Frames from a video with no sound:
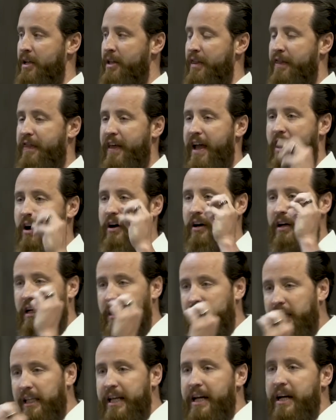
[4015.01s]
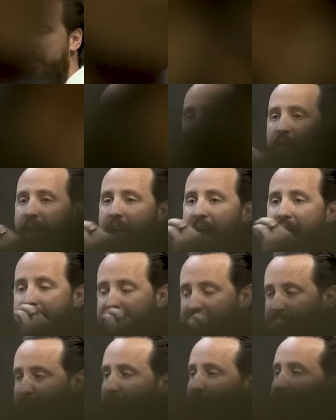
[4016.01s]
their clear
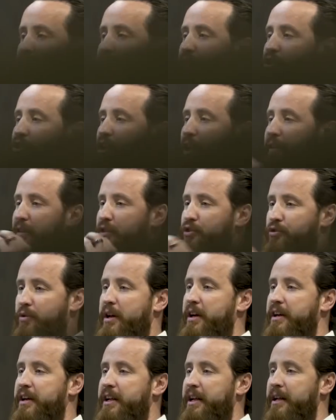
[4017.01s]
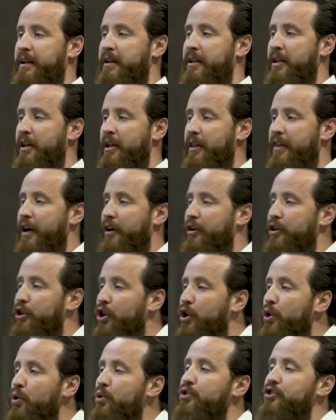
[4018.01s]
explanation of the Trinity, their
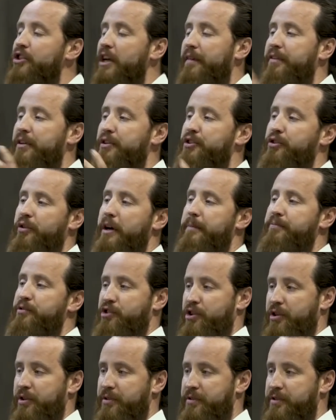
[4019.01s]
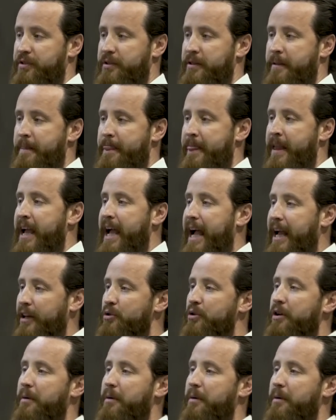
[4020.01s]
use of the Scriptures, and you